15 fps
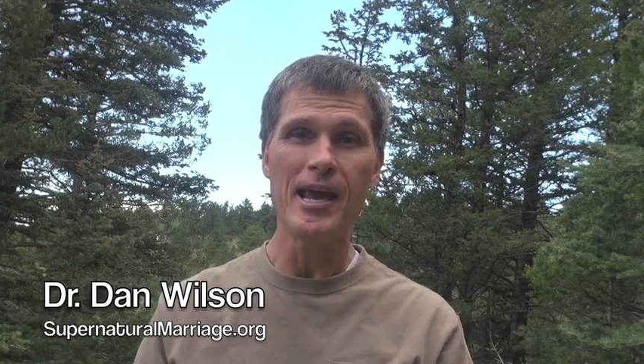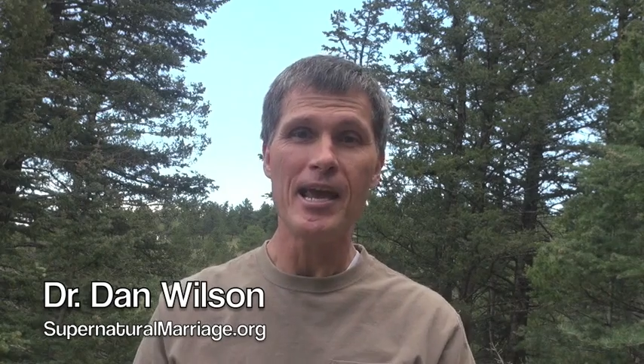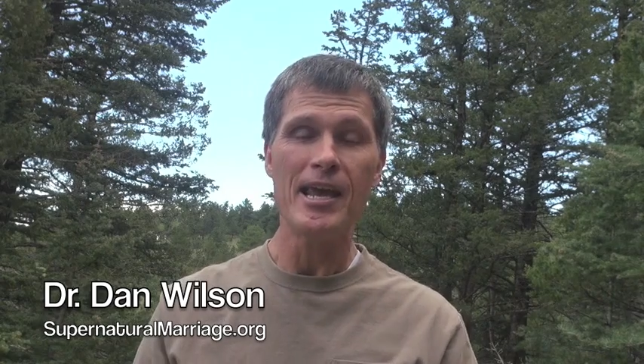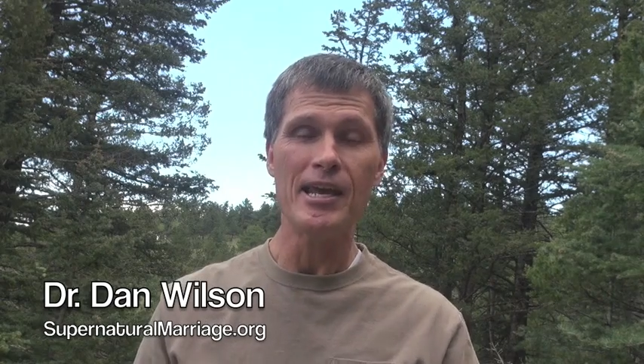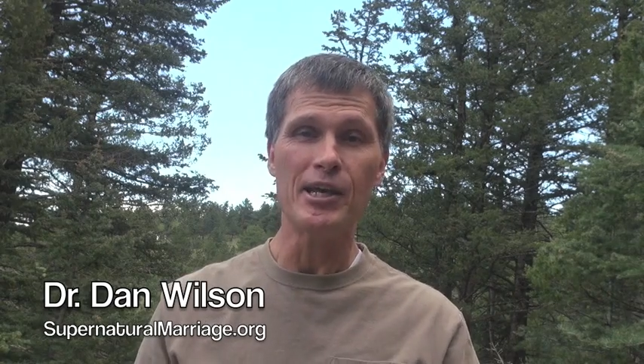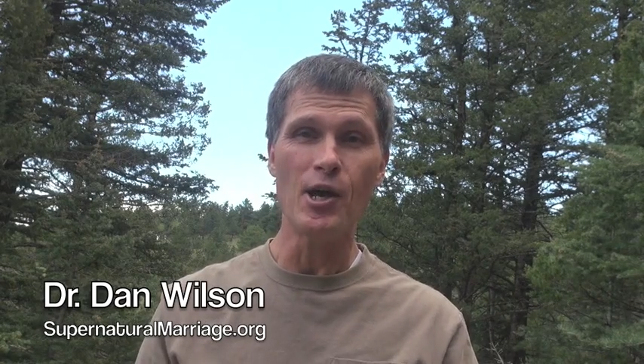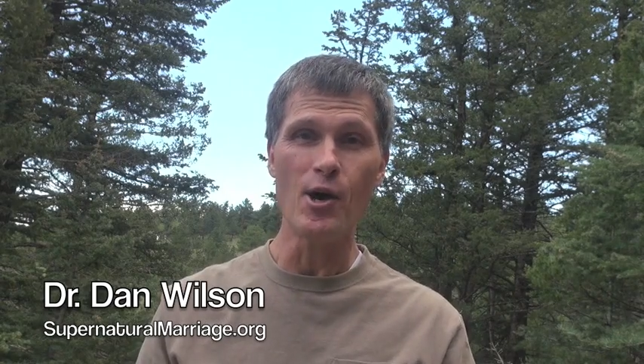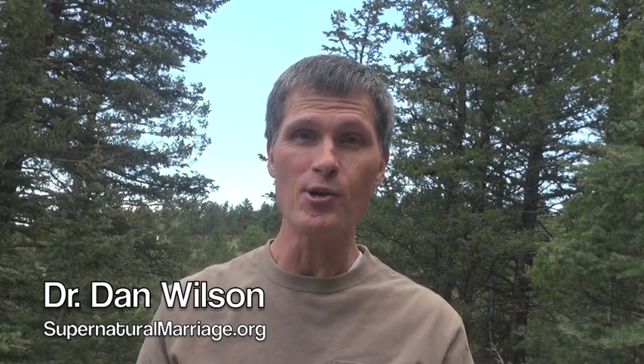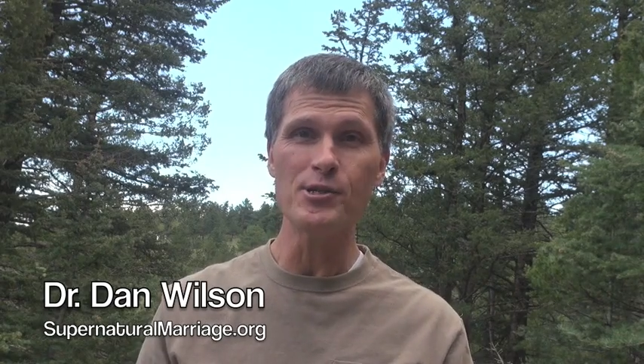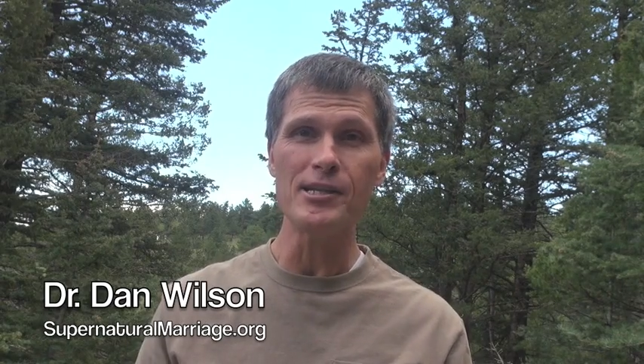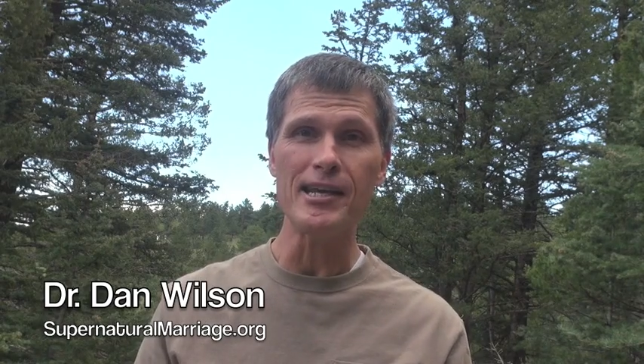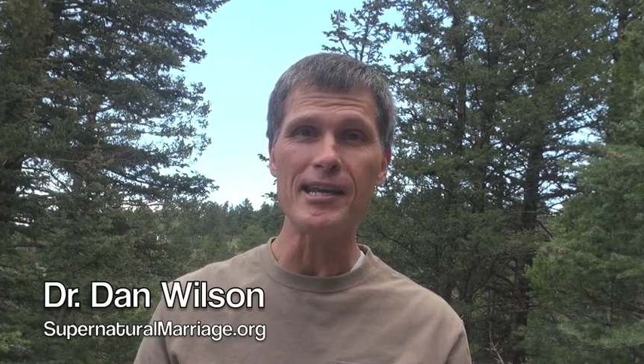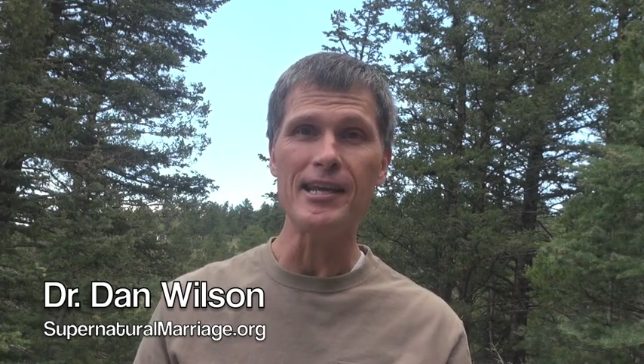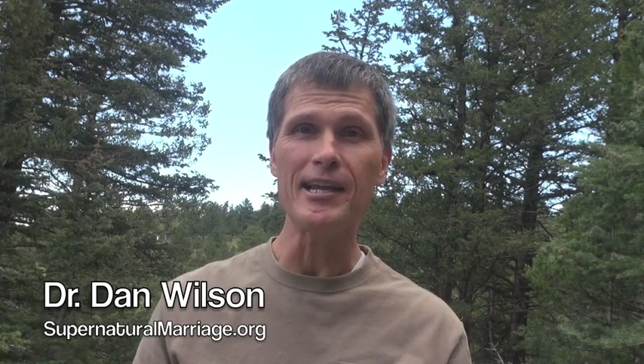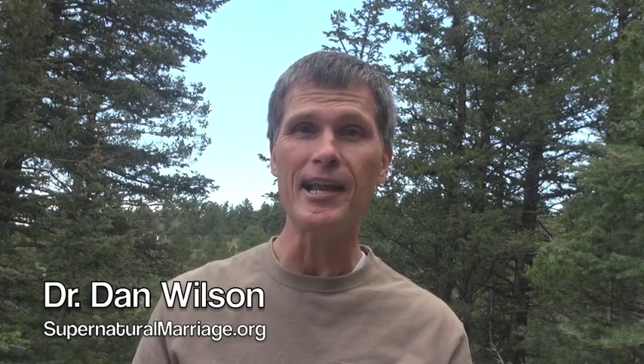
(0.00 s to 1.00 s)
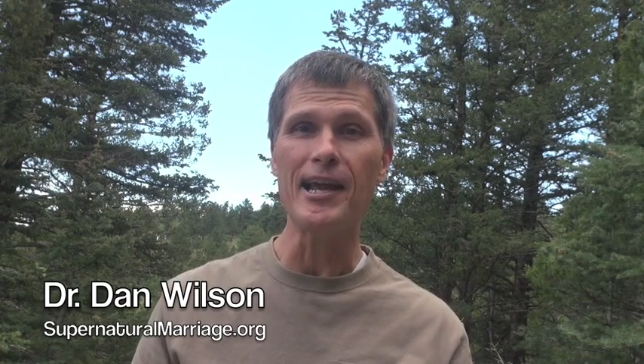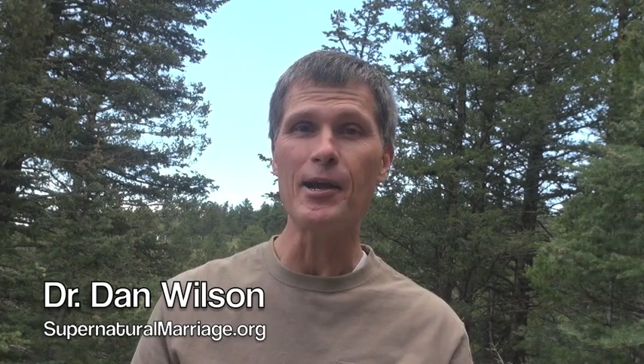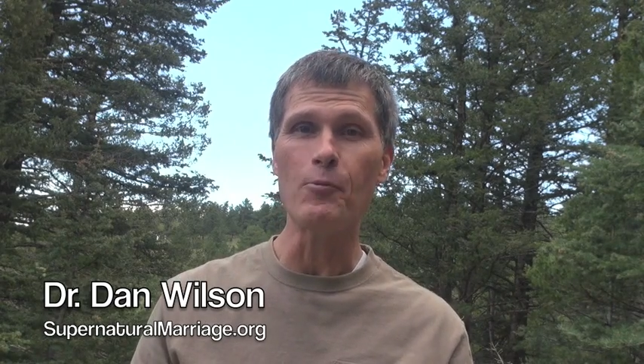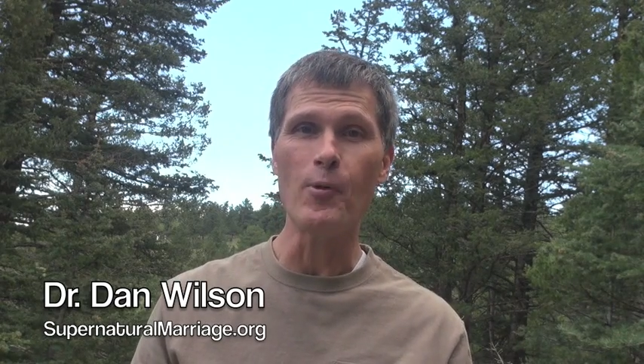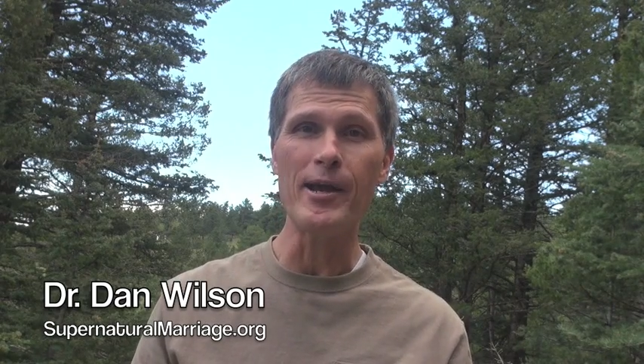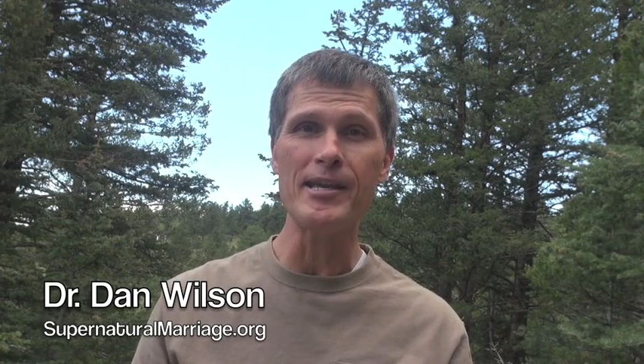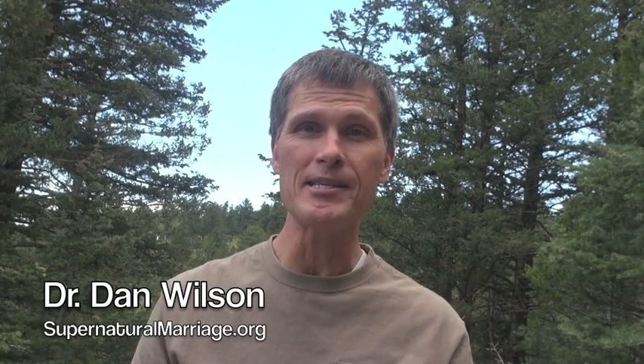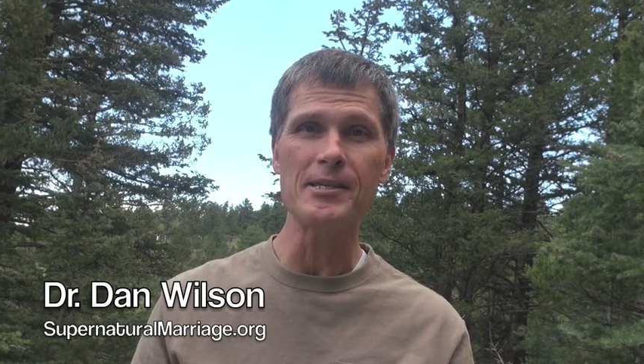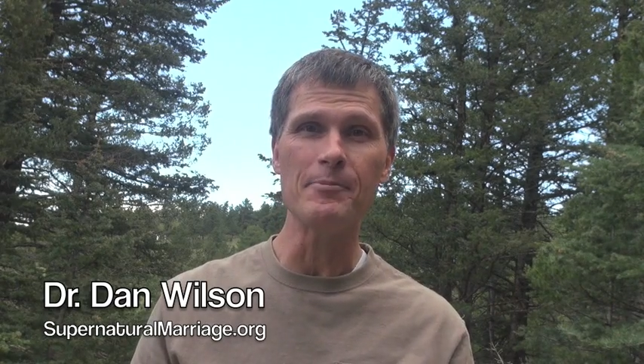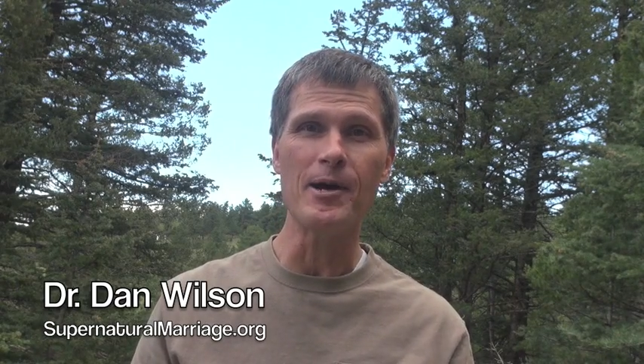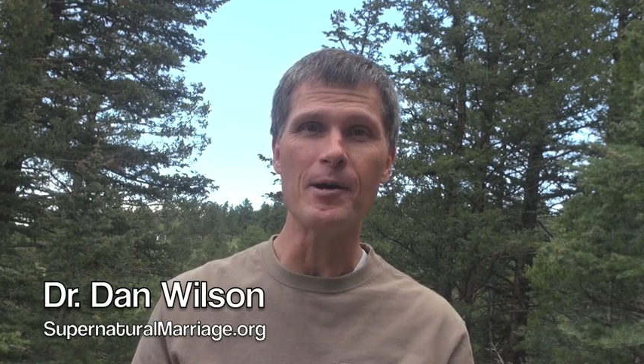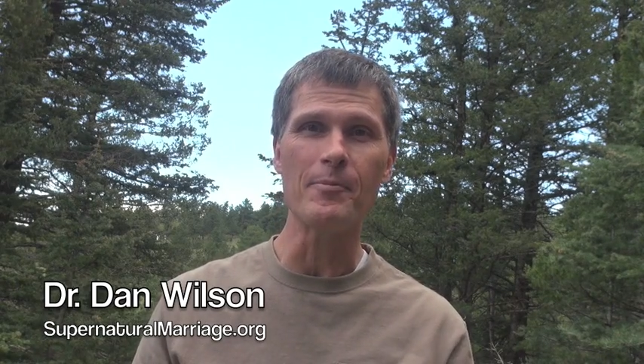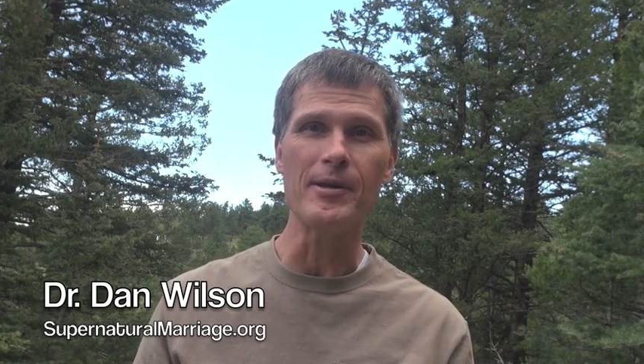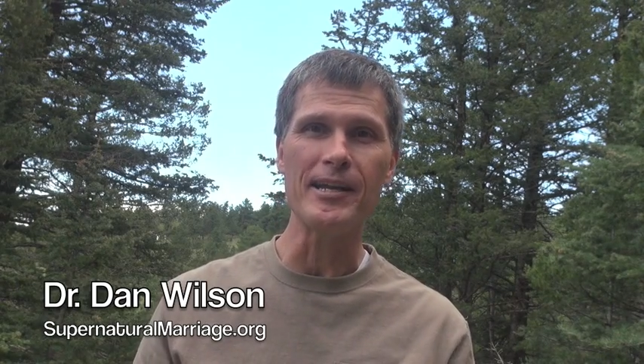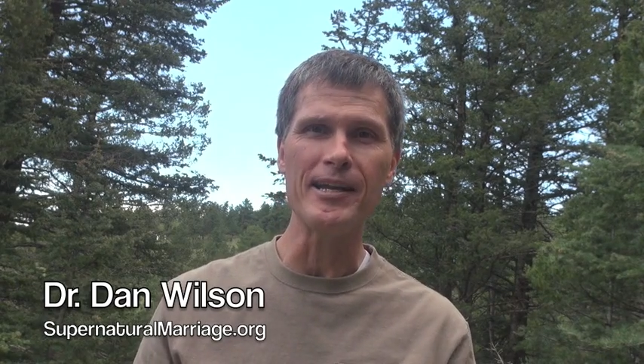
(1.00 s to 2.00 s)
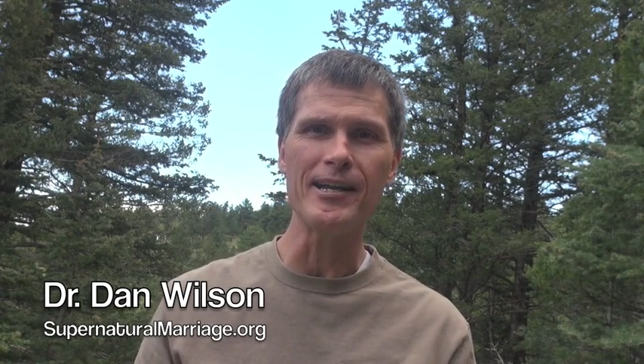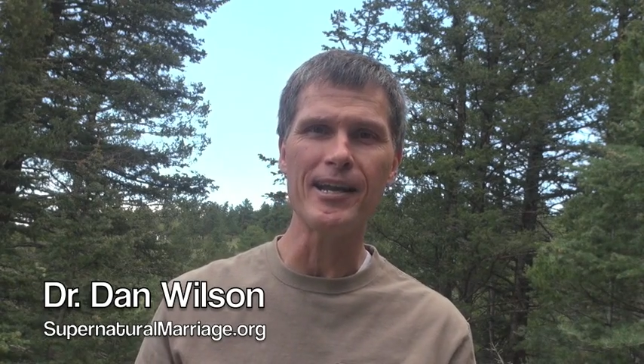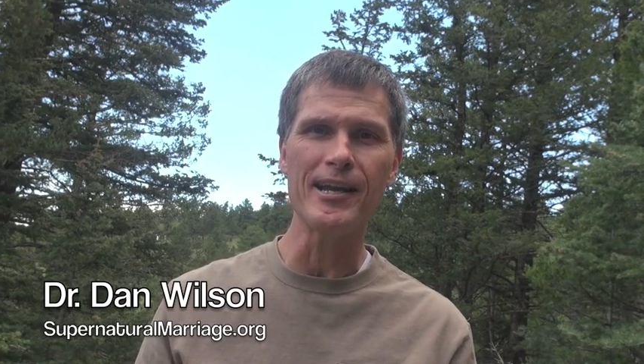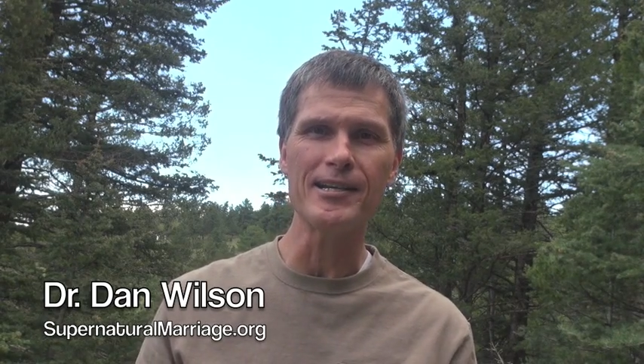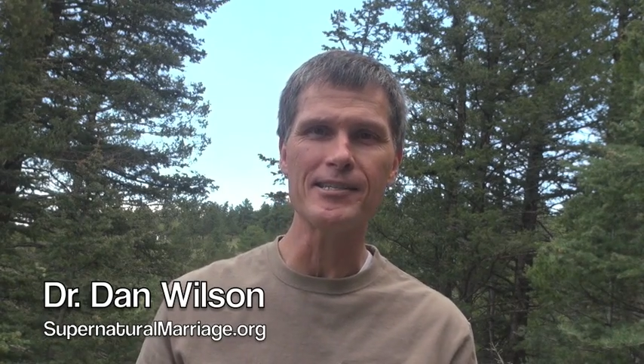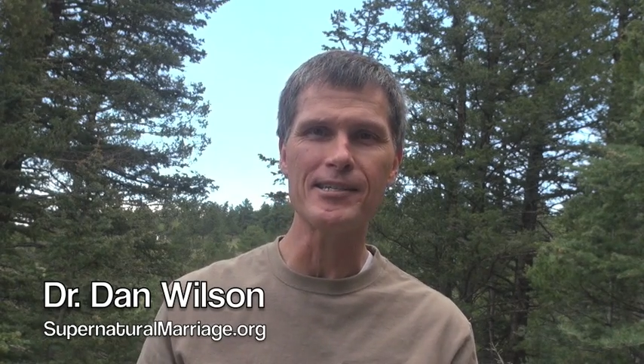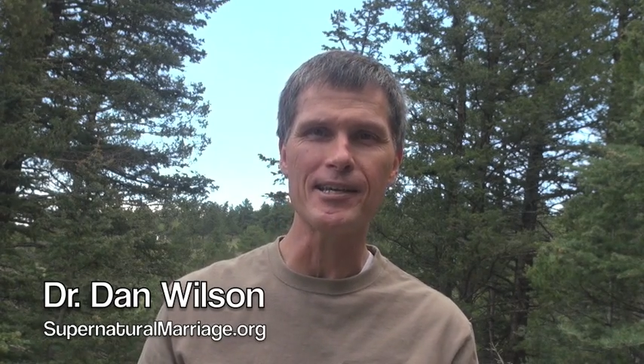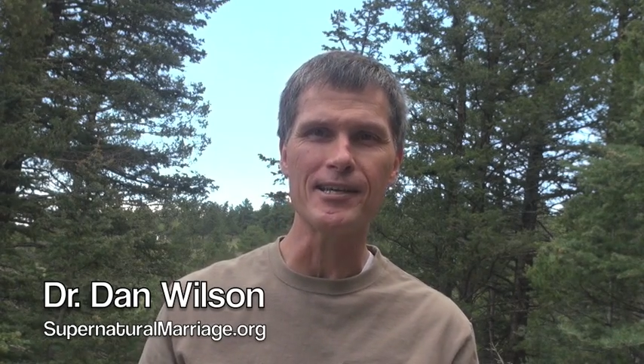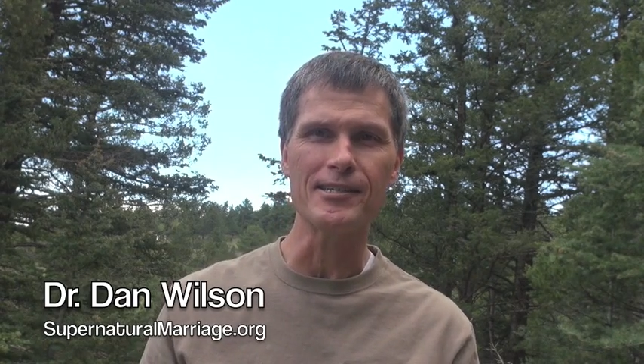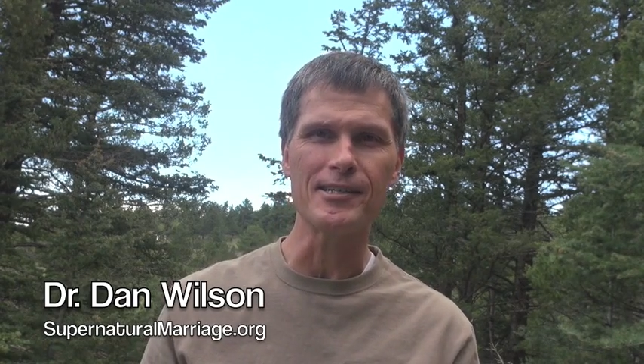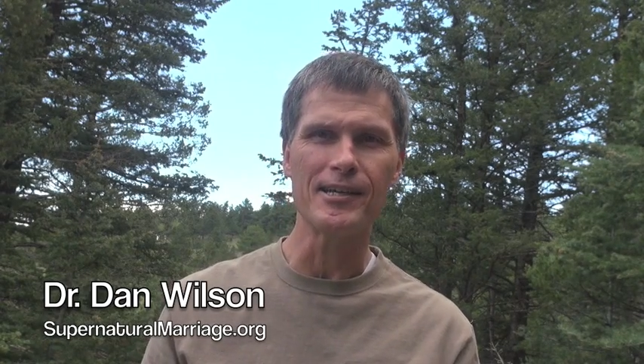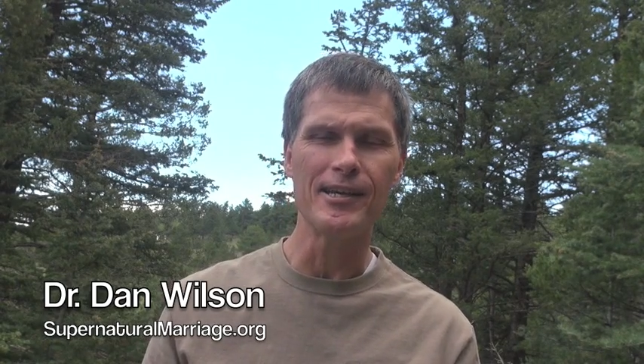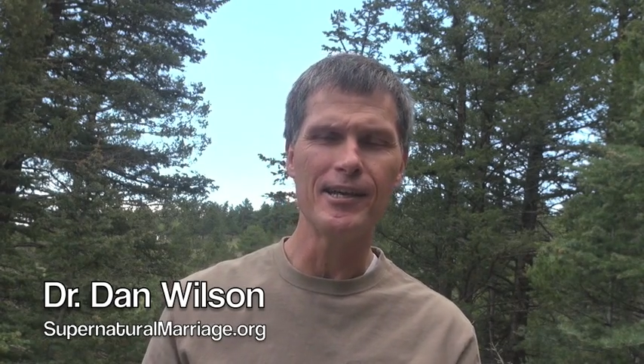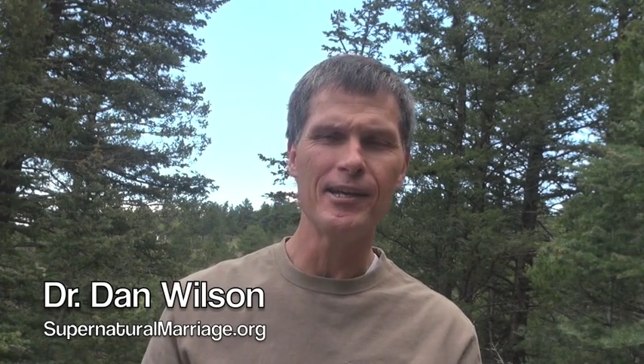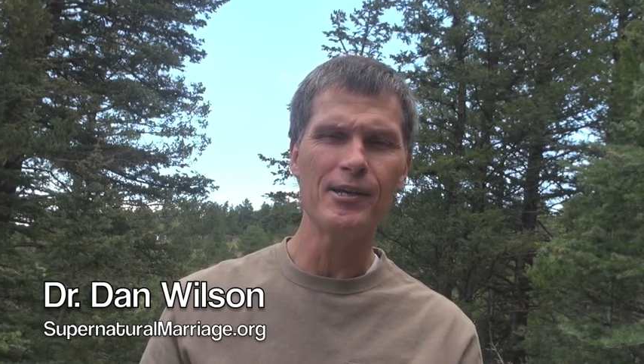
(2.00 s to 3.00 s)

He goes to Eli and wakes him up, and Eli says,